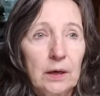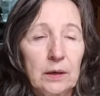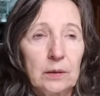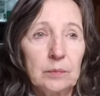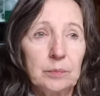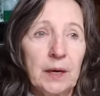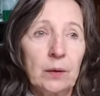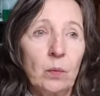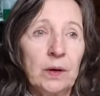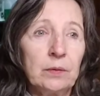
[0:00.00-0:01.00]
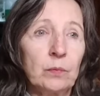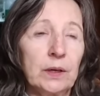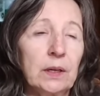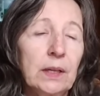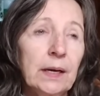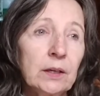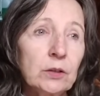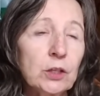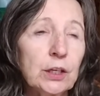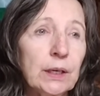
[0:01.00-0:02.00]
uh, my one
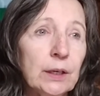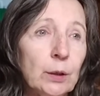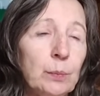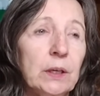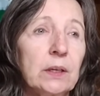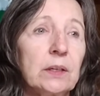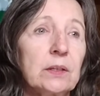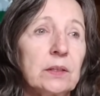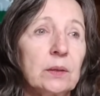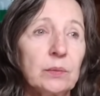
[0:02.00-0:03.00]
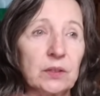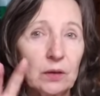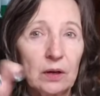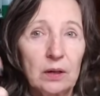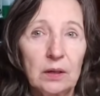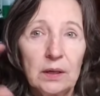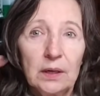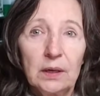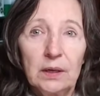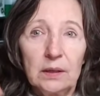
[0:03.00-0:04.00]
recliner chair because it was all,
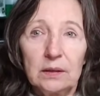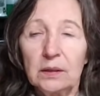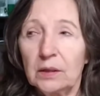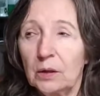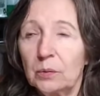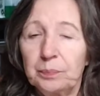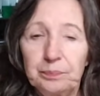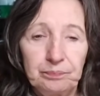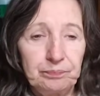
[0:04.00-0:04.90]
you know,